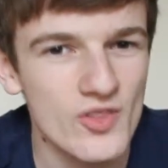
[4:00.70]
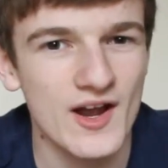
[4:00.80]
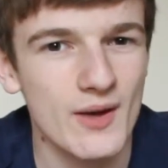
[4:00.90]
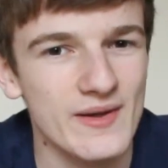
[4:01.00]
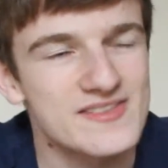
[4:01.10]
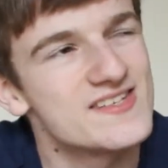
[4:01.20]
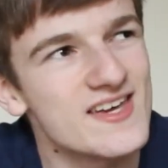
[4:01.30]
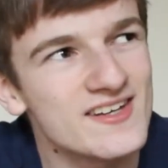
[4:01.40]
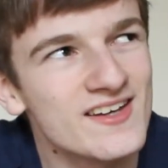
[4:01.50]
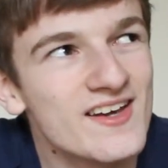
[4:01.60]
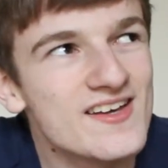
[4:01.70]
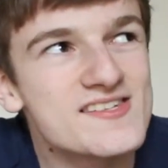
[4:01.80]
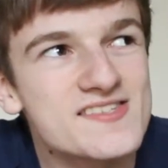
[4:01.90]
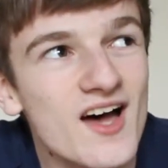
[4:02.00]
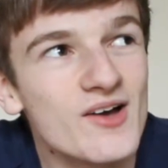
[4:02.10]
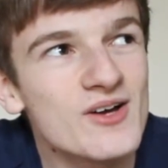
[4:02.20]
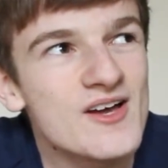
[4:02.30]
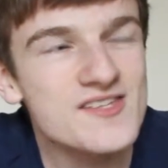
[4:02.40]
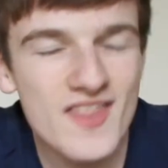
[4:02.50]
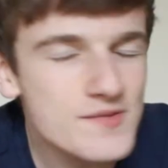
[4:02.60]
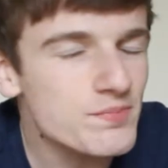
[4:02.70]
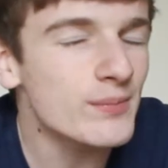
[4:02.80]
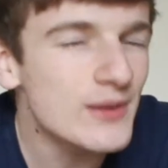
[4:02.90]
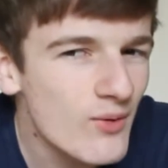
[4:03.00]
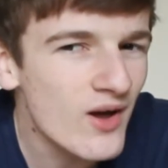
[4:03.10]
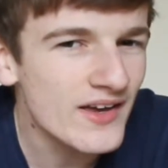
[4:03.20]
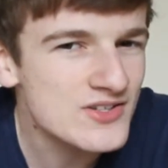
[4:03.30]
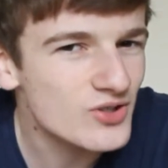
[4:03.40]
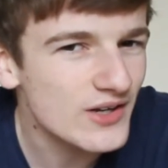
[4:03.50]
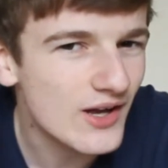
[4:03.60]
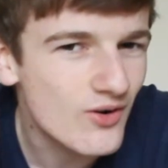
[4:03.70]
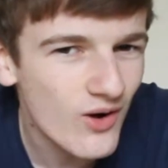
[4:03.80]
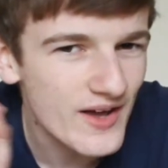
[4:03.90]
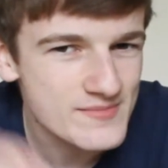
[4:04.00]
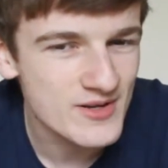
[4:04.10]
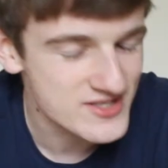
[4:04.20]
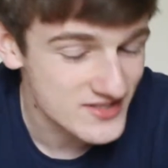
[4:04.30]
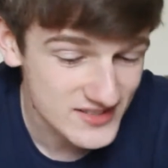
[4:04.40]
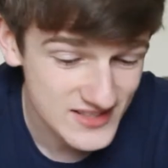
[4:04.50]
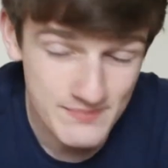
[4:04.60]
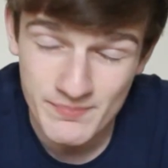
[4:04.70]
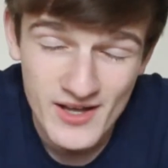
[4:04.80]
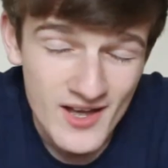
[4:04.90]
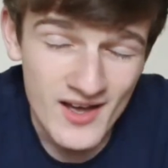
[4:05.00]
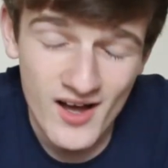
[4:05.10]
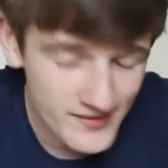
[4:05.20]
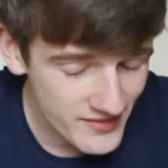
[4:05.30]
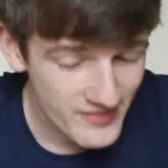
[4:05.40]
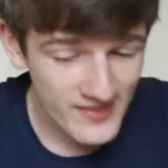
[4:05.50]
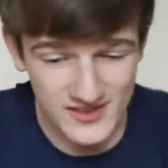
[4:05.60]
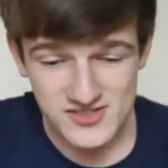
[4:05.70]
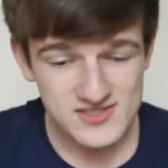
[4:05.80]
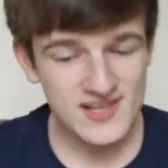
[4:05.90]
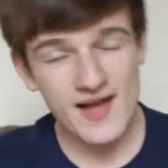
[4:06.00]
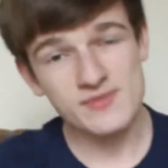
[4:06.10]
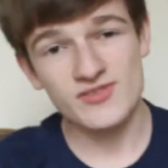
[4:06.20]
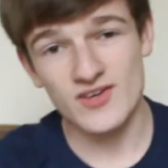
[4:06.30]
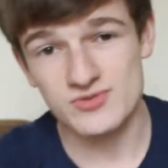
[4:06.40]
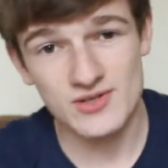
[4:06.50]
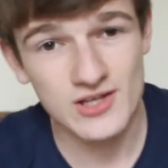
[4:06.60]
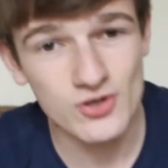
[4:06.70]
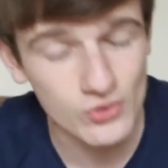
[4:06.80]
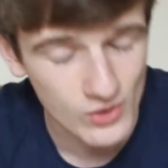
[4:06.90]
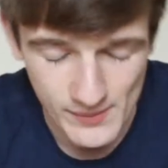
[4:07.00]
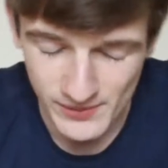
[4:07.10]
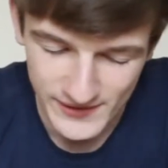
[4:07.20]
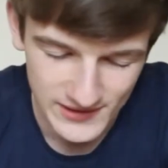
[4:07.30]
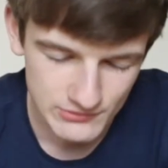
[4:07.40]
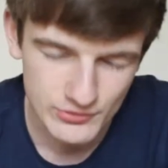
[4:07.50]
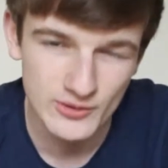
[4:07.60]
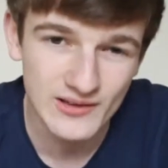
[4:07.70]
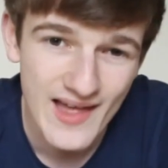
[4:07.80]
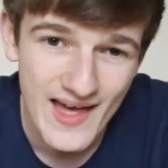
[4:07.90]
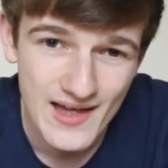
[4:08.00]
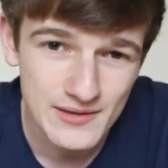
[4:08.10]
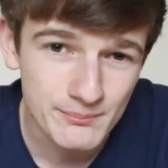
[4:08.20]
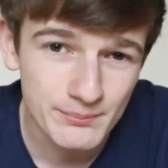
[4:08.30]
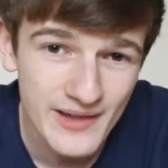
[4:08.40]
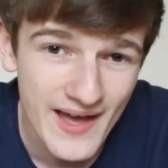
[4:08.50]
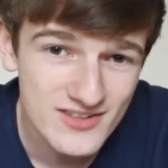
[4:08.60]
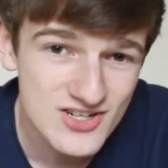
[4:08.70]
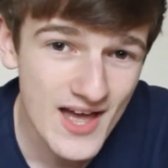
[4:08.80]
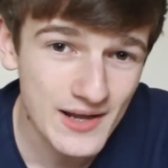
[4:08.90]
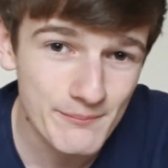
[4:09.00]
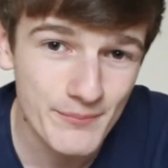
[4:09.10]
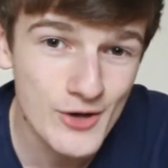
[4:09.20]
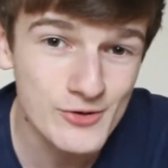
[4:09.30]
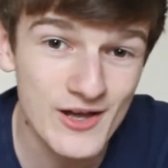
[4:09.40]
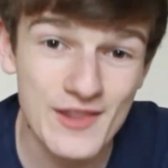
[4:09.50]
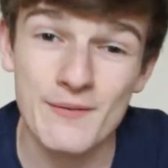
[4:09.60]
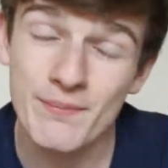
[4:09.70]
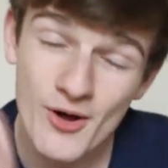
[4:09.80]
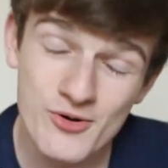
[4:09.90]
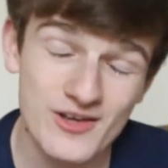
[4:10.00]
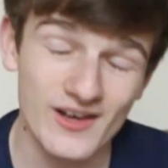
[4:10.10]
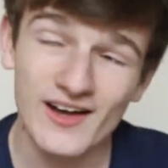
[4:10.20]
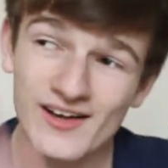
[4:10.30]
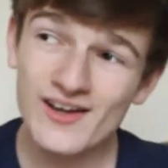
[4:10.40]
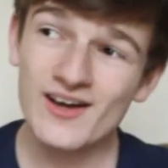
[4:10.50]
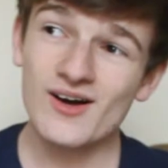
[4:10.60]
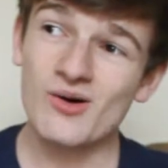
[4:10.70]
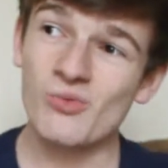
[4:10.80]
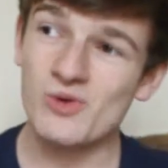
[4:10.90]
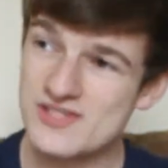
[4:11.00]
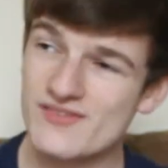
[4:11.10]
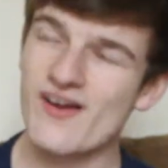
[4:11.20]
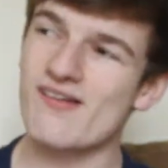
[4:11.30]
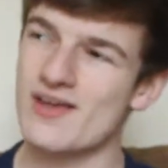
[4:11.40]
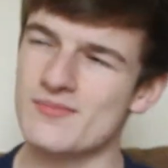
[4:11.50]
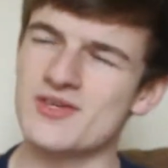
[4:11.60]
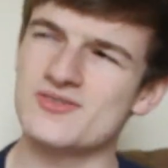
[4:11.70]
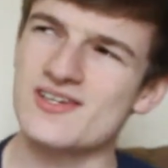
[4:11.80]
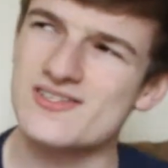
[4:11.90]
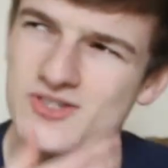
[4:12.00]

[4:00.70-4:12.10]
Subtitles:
more than I went in, so that's probably why I enjoyed it quite as much as I did. But other than that, just the atmosphere is really cool. I played like roulette and blackjack and poker. The poker was a very amusing